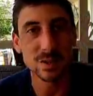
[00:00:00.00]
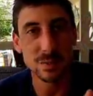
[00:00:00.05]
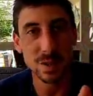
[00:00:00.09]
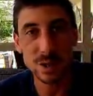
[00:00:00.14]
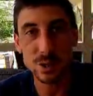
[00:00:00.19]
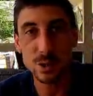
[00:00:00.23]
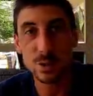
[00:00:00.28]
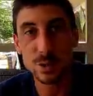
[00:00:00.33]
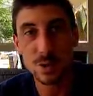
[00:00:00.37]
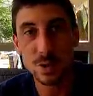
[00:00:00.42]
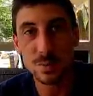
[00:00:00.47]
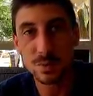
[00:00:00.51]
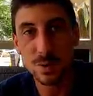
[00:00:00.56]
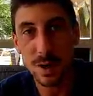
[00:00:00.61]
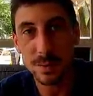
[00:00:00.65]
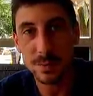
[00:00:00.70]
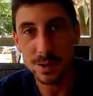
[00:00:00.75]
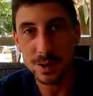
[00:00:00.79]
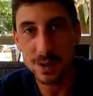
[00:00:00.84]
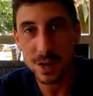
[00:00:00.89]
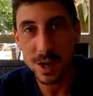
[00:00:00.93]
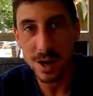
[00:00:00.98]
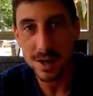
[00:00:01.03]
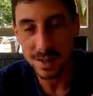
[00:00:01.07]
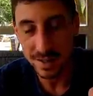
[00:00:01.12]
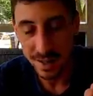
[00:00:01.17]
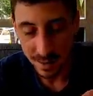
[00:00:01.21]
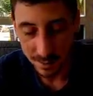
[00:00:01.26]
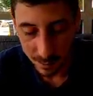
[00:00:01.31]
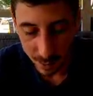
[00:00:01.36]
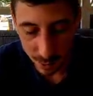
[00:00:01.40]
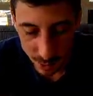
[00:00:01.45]
So make sure you subscribe to
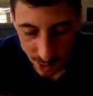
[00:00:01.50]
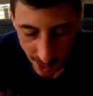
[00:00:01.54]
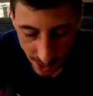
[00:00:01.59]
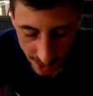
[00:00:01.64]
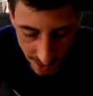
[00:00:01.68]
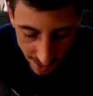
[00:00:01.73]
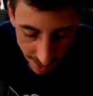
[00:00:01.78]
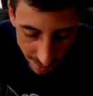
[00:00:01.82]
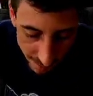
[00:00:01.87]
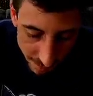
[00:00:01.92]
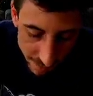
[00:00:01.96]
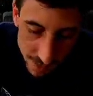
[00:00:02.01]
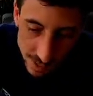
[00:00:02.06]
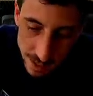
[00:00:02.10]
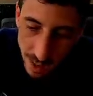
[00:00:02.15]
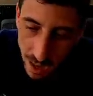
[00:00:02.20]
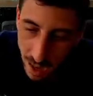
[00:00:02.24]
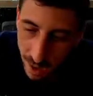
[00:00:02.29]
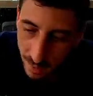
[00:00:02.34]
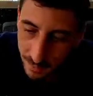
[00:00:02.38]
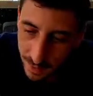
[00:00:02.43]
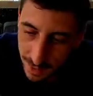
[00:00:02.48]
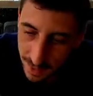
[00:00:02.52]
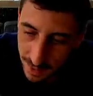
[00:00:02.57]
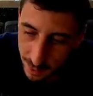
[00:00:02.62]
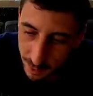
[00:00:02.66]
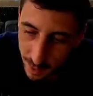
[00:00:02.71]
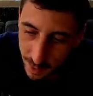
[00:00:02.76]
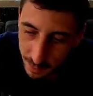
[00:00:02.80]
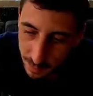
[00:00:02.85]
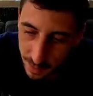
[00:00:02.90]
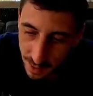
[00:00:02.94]
StockSife. Go check it out. I'll have a
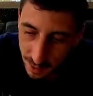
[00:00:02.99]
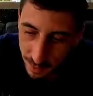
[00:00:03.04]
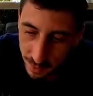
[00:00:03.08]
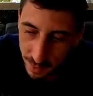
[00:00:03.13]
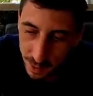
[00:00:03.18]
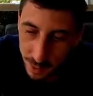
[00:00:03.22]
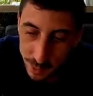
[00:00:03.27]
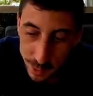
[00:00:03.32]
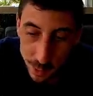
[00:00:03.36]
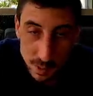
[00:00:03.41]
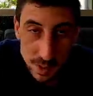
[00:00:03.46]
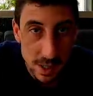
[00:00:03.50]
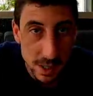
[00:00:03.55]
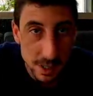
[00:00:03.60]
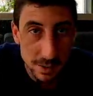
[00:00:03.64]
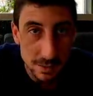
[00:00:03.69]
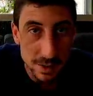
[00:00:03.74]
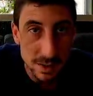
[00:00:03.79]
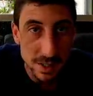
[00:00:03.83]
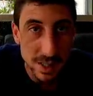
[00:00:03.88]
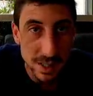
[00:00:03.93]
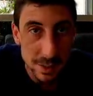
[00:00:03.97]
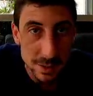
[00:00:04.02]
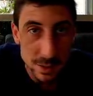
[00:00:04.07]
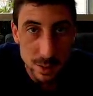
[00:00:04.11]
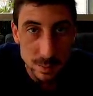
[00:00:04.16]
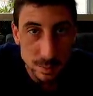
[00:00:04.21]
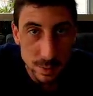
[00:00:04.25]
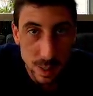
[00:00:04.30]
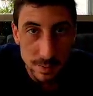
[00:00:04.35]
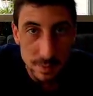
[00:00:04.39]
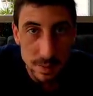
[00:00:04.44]
link right up here. So click on the link,
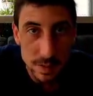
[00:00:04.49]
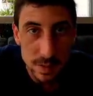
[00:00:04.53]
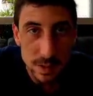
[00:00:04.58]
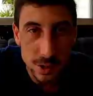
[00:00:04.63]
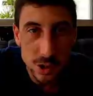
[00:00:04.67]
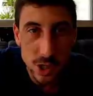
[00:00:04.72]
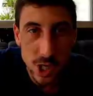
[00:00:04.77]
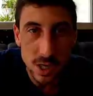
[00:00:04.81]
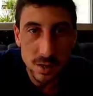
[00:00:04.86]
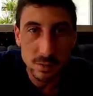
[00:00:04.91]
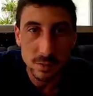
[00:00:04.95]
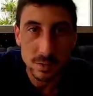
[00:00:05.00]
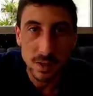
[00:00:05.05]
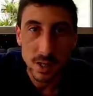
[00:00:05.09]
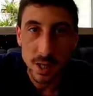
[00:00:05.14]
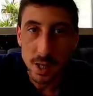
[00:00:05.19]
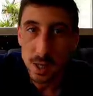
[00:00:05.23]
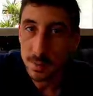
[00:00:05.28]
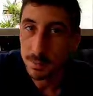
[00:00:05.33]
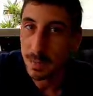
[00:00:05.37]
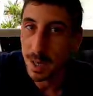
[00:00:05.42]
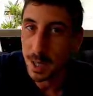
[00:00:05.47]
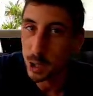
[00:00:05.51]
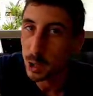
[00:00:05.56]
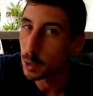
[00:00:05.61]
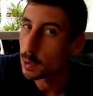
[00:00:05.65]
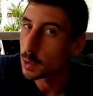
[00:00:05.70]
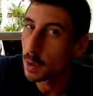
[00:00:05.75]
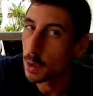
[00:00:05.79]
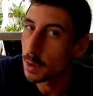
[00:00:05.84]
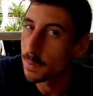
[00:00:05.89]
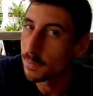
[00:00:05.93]
subscribe to the channel. Make
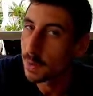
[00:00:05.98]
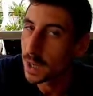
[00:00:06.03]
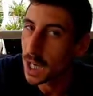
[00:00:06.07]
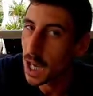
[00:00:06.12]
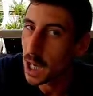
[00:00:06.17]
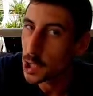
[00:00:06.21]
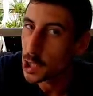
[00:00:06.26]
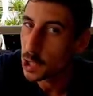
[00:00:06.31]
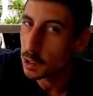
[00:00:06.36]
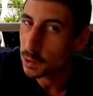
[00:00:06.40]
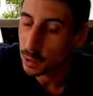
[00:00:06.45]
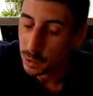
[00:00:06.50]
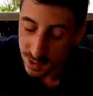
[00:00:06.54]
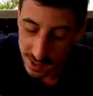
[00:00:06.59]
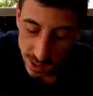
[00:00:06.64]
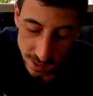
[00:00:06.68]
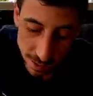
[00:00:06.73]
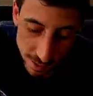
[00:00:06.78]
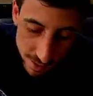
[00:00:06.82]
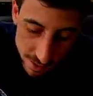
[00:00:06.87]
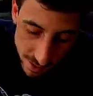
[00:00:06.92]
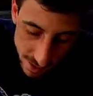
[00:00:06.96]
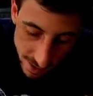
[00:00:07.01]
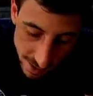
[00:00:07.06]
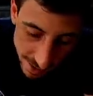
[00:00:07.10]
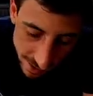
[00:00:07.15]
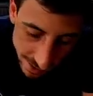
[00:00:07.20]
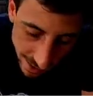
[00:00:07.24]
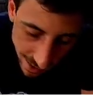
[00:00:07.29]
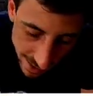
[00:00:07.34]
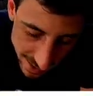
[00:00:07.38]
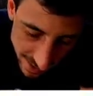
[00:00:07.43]
sure your notifications are set on.
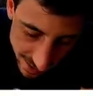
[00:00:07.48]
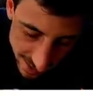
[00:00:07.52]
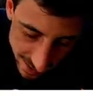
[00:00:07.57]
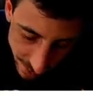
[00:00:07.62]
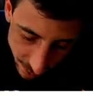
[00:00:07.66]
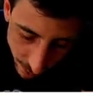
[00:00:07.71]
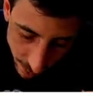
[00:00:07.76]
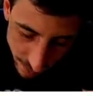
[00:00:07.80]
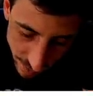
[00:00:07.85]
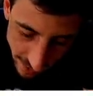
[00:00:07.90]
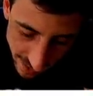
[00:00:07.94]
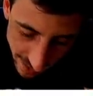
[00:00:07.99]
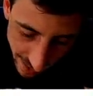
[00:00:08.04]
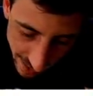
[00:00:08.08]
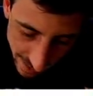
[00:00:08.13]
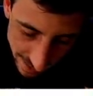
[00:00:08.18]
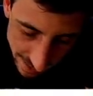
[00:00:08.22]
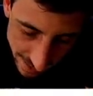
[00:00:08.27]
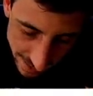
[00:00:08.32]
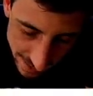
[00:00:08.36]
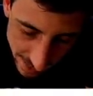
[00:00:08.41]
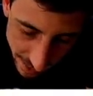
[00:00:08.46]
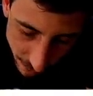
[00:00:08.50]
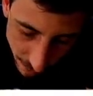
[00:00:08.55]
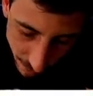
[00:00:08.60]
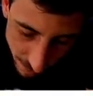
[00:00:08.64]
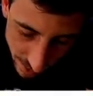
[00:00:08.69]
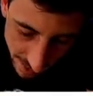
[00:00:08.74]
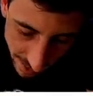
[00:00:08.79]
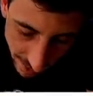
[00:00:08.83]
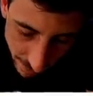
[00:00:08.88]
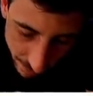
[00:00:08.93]
Guys, let's see what we got. Let's see
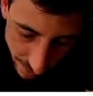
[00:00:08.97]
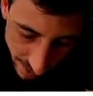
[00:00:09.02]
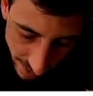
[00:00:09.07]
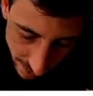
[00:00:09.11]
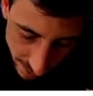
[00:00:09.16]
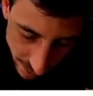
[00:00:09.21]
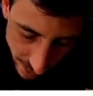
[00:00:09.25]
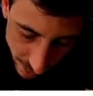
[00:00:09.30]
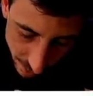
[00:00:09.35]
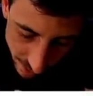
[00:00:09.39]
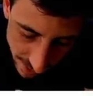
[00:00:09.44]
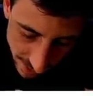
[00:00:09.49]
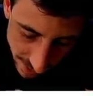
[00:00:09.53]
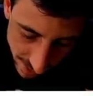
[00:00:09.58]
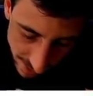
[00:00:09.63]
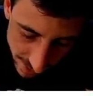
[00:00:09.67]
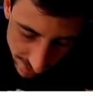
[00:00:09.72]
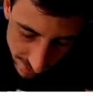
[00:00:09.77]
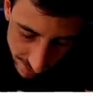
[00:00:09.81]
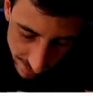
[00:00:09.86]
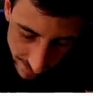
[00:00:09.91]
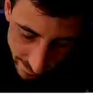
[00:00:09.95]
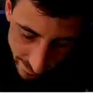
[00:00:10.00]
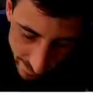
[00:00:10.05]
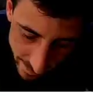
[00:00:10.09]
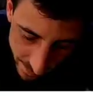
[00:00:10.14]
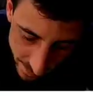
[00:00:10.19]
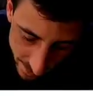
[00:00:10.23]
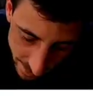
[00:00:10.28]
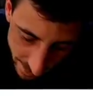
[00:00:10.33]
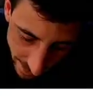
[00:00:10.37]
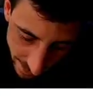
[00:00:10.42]
what we got. We got a 39
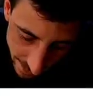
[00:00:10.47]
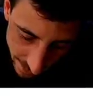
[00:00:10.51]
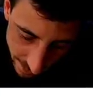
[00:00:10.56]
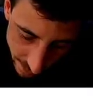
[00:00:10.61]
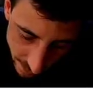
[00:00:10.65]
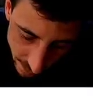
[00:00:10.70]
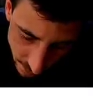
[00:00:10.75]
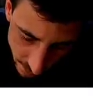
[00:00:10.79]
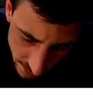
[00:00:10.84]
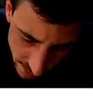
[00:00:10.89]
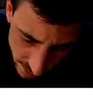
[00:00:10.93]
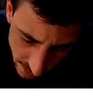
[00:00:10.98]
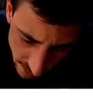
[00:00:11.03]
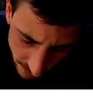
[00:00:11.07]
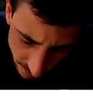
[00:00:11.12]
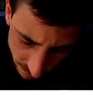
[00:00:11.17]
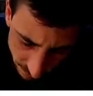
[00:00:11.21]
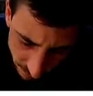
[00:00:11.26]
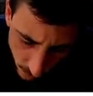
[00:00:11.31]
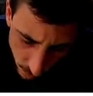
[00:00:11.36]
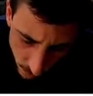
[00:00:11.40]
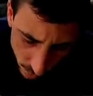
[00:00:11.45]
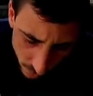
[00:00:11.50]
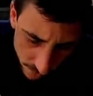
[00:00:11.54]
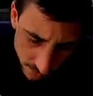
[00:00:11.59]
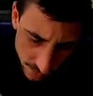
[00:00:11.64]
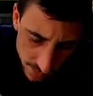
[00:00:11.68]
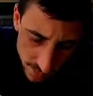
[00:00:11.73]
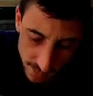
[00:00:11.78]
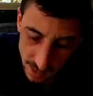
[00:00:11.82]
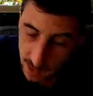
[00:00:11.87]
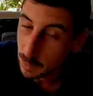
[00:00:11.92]
and a 34.
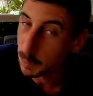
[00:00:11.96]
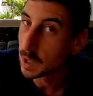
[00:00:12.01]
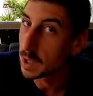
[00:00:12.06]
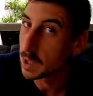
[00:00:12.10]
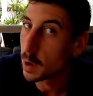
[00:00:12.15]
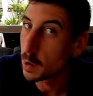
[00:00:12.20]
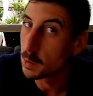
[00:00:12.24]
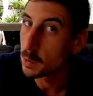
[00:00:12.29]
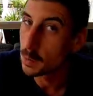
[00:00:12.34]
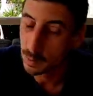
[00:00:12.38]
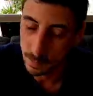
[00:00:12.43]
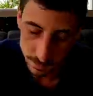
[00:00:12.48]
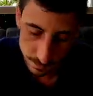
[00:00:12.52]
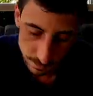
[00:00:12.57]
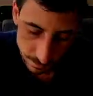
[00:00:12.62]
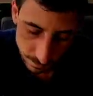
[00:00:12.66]
Here we go.